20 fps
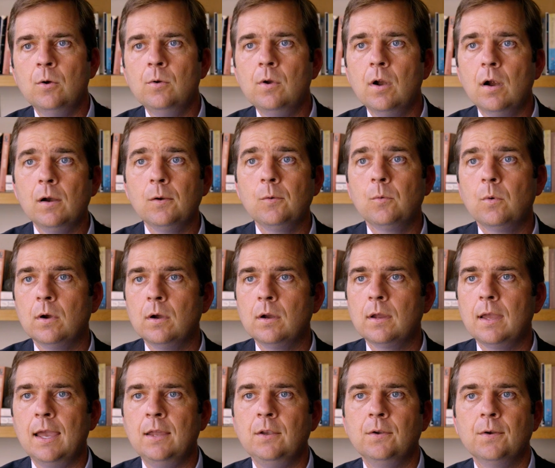own hard
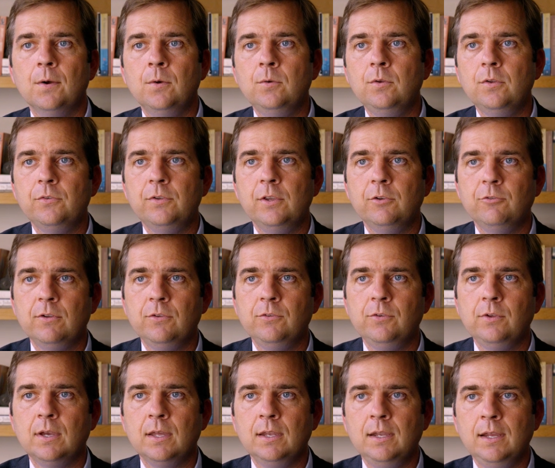work and your own
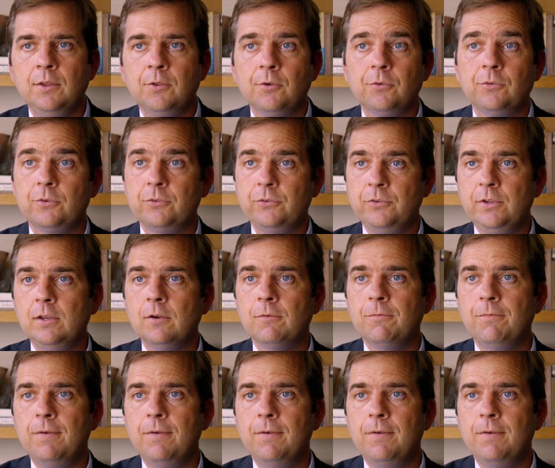decisions, you can either succeed or